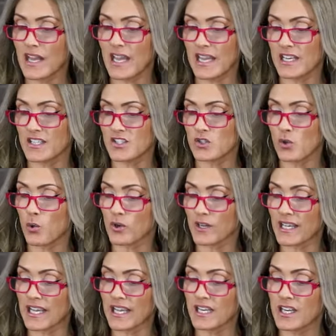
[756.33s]
It's
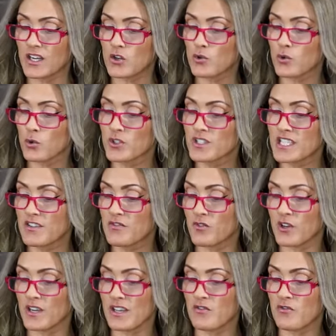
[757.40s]
organic,
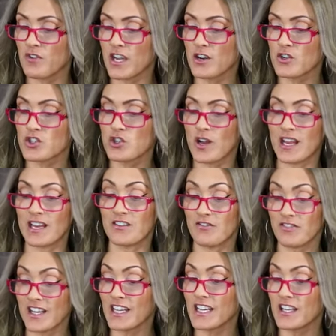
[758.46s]
cruelty-free, fair trade,
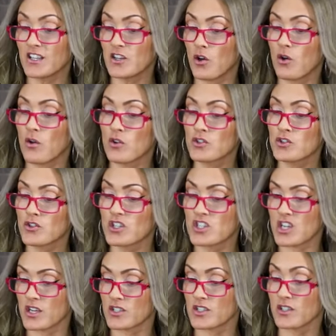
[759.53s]
vegan, ultra
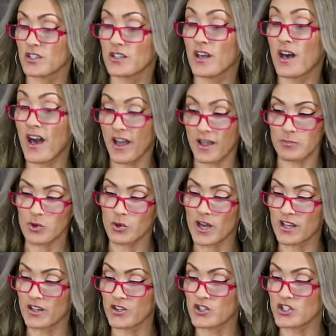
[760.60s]
gentle,
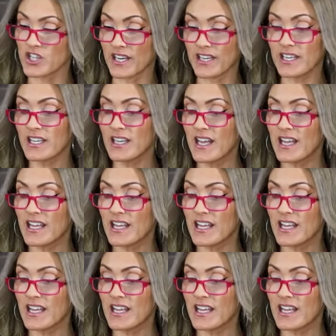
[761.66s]
hypoallergenic,